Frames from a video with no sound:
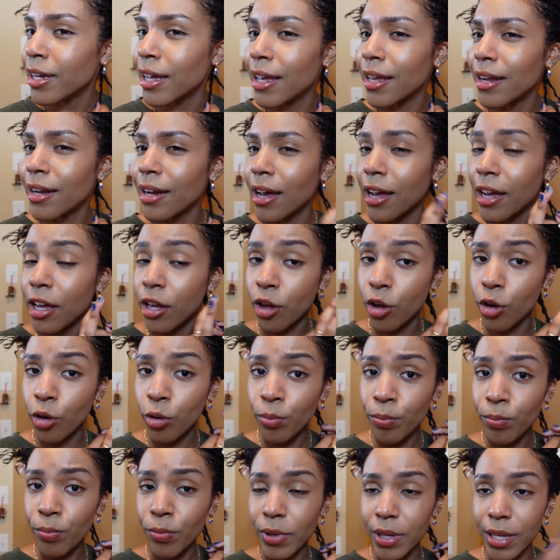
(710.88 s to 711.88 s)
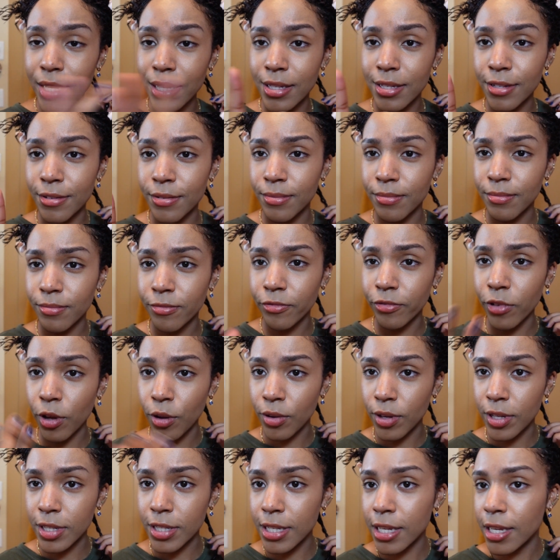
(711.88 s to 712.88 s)
and I hope it's
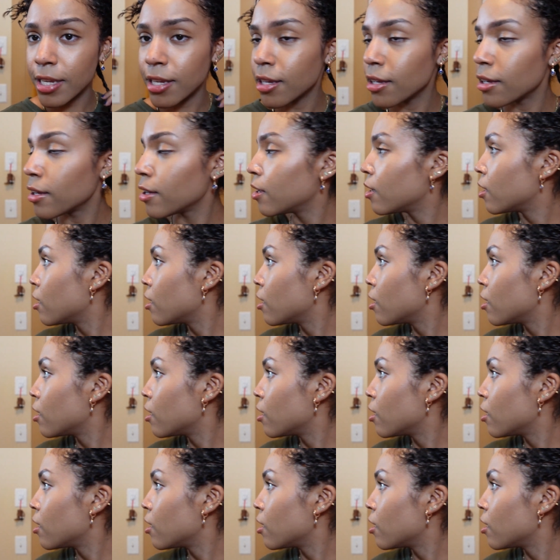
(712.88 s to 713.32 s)
focusing